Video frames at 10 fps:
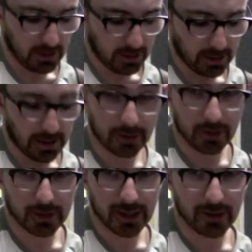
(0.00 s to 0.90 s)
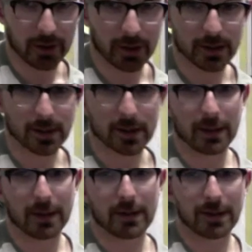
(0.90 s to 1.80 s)
now we use harmonics,
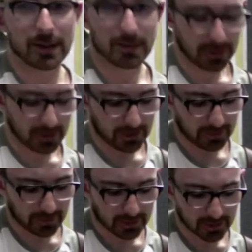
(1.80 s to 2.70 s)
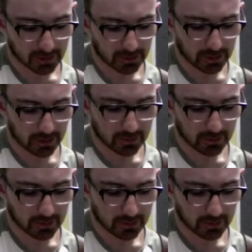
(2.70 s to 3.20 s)
and this bit's kind of fun. So we go.